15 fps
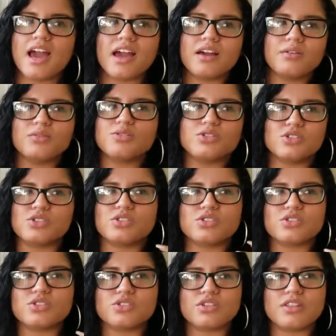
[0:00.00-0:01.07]
it was
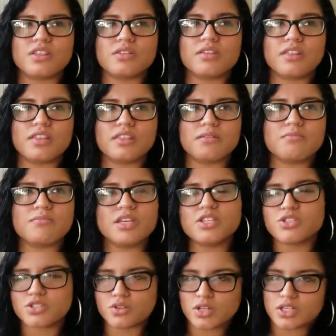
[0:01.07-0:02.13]
just the the
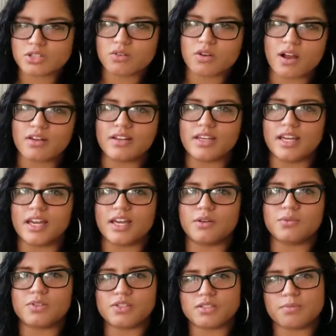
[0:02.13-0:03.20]
mystery surrounding it
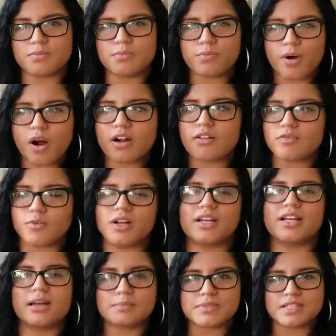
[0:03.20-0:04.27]
was part of what
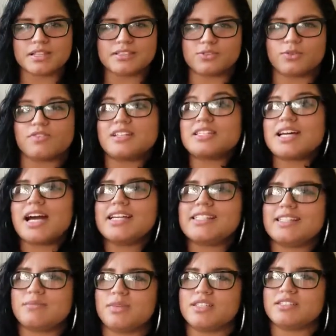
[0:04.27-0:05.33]
kept sort of
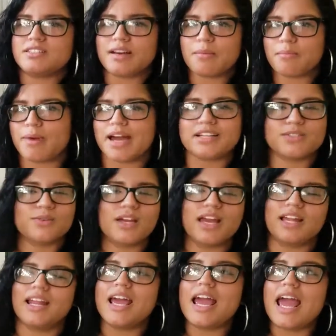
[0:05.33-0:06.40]
enticing me to come back to it,
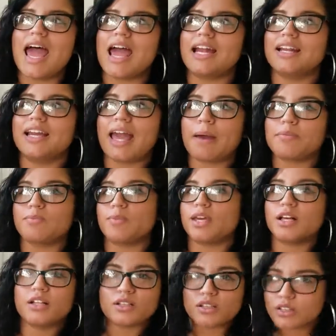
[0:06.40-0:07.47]
and and kept me
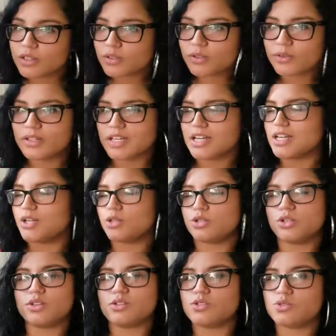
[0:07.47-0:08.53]
glued to
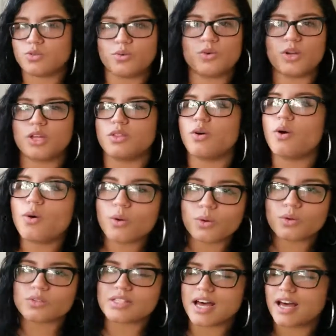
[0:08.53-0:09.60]
the story the
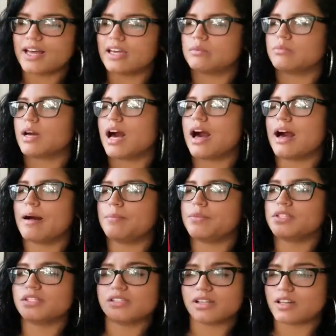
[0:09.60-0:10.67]
whole time. Um,
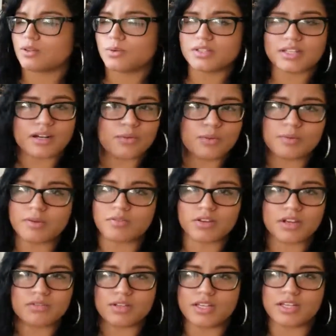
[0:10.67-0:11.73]
this is another one that I will be
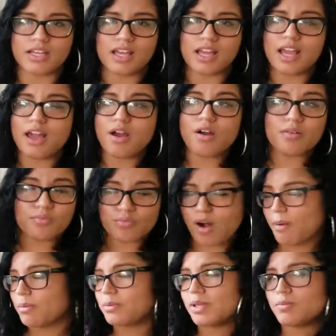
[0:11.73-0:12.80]
rereading
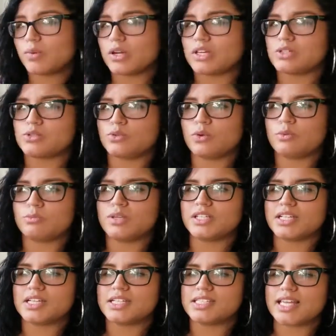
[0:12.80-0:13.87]
probably pretty soon,
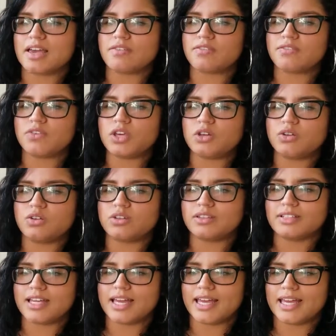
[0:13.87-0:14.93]
because I feel
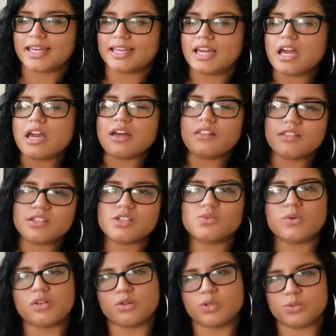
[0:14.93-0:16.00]
like this is
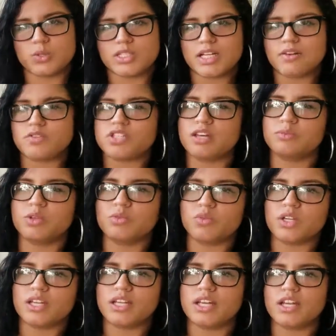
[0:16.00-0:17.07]
one of those books that every time you
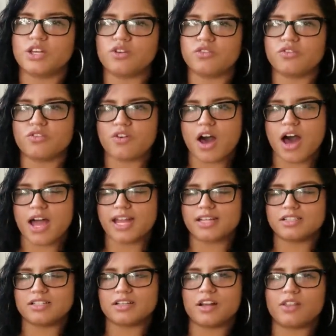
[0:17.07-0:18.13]
read it, you
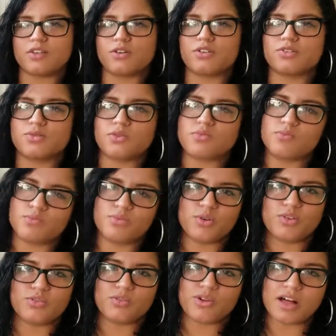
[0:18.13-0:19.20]
find another sort of
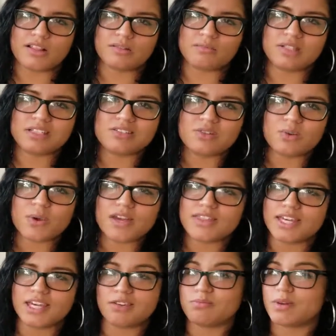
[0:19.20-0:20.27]
beautiful element to it
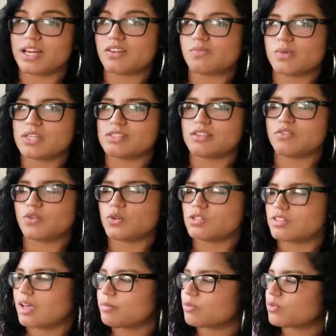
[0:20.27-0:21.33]
that you might have missed the first
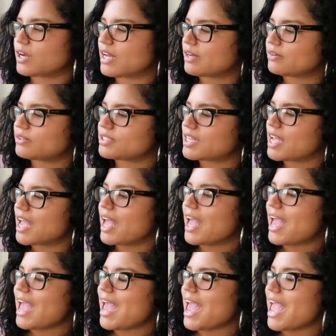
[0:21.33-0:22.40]
time around.
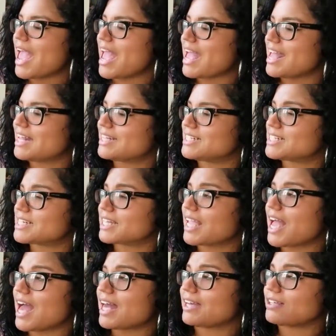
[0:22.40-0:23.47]
And yeah,